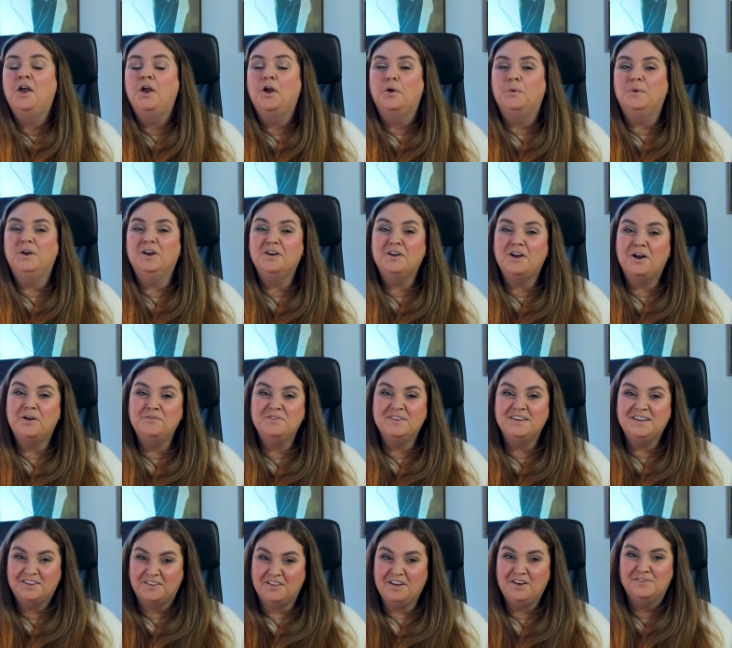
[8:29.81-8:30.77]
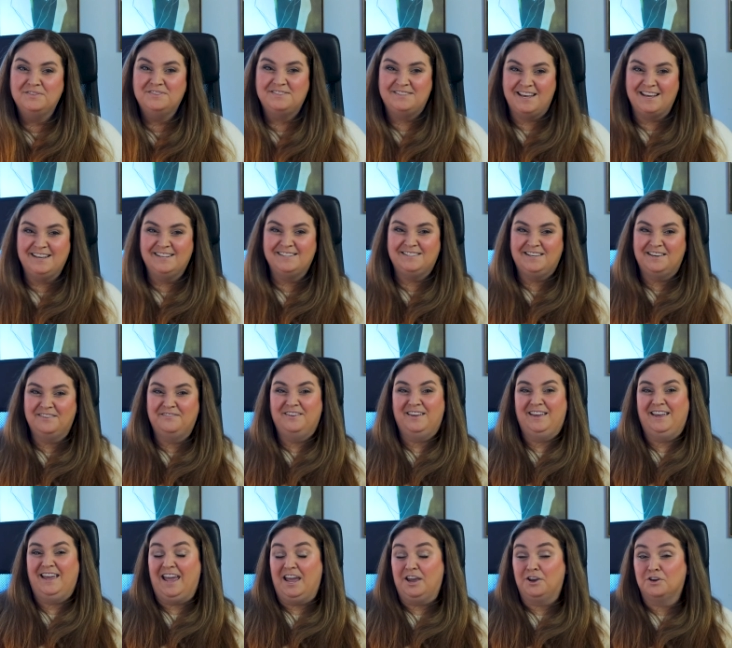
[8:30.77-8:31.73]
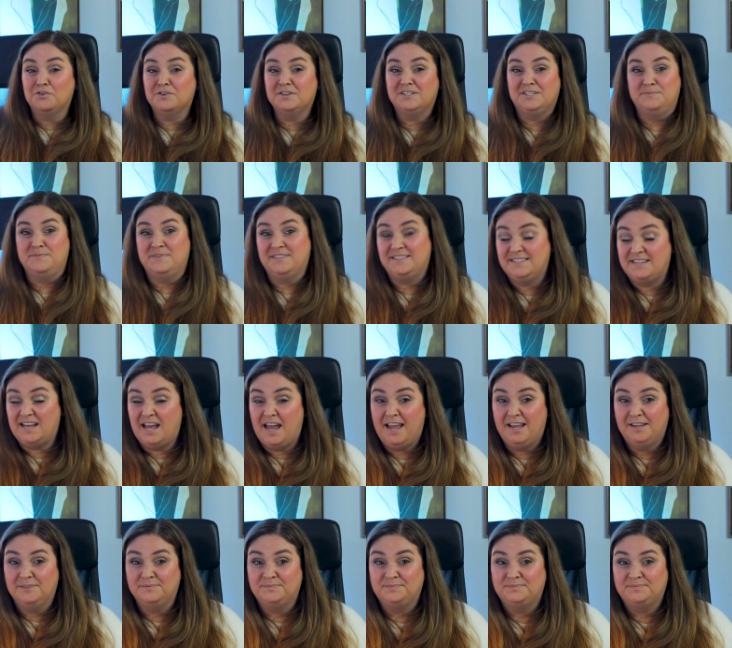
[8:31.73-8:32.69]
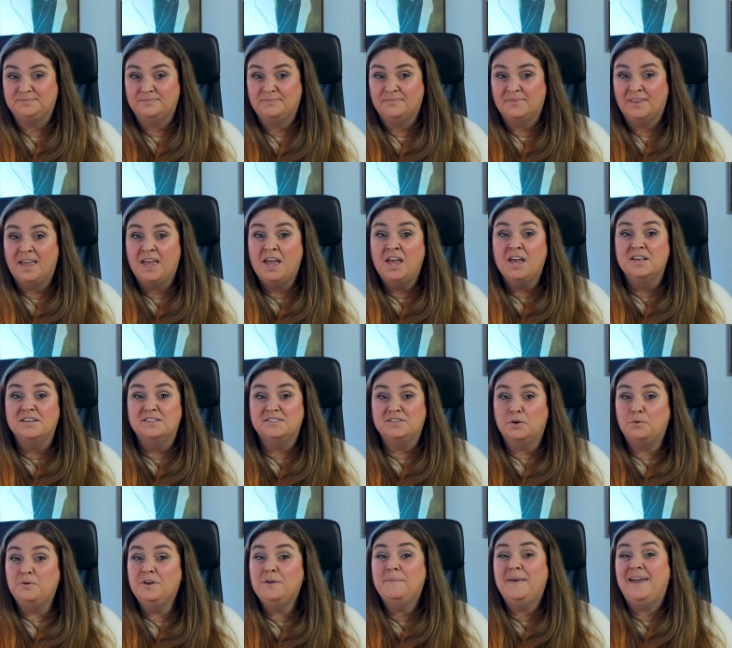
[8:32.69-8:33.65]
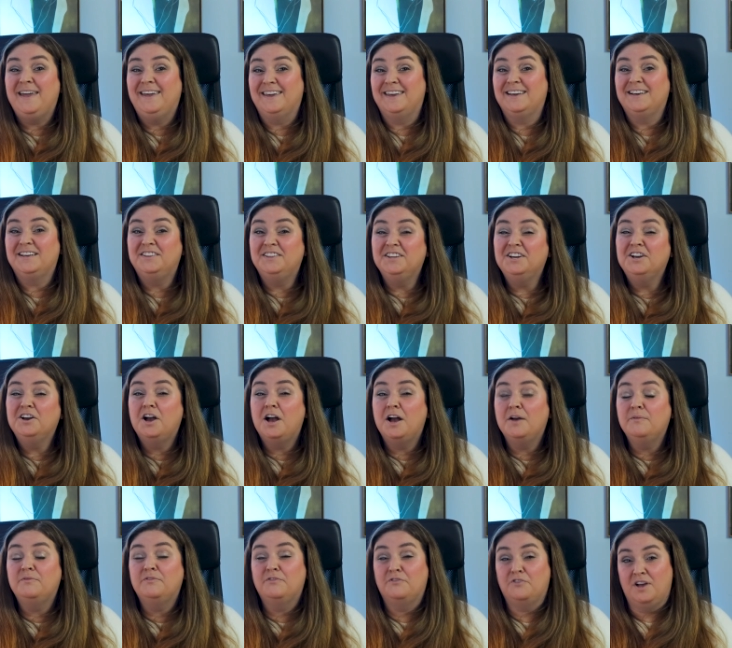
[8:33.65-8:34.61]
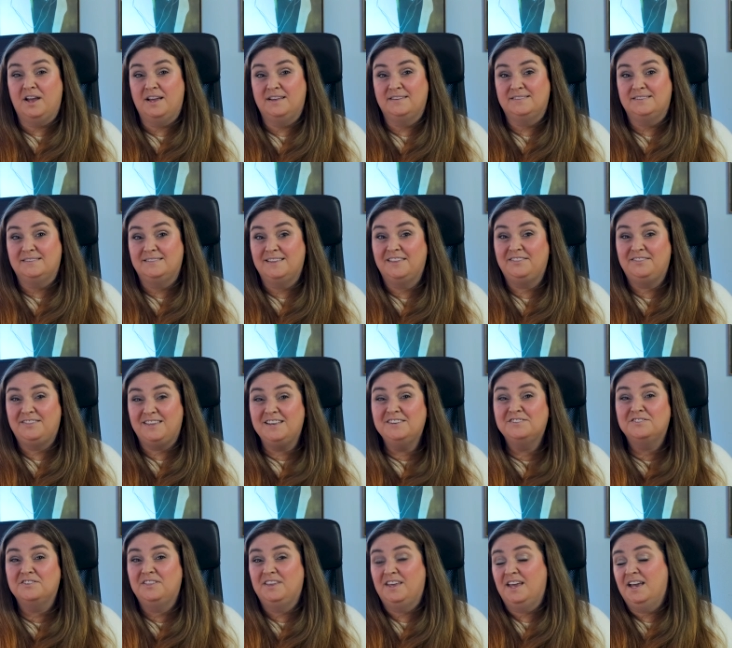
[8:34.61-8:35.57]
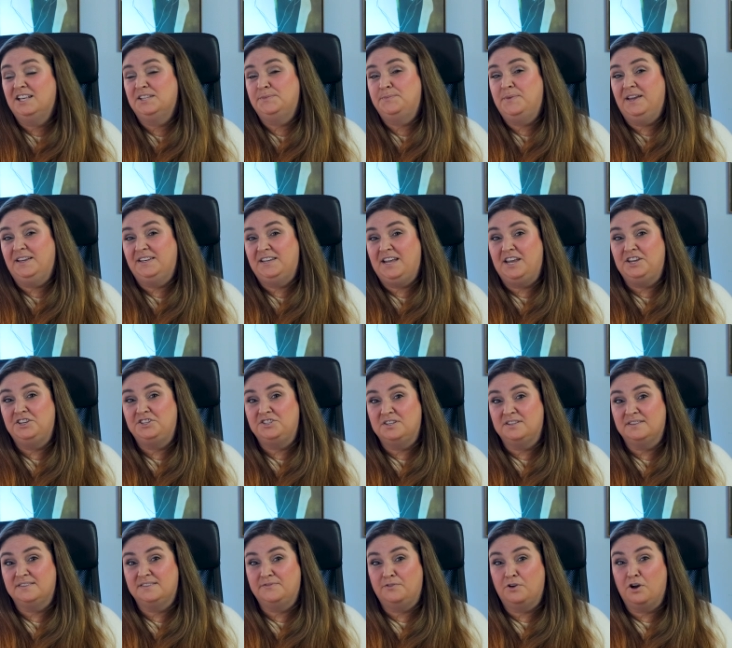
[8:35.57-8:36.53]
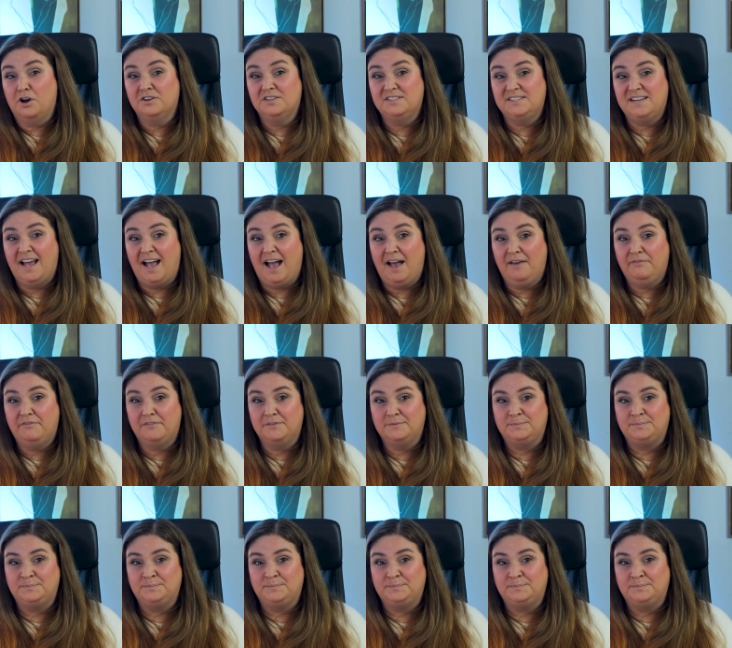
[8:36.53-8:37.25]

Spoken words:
We are only closed Thanksgiving and Christmas Day. So we make it clear up front that these are the expectations for our staff.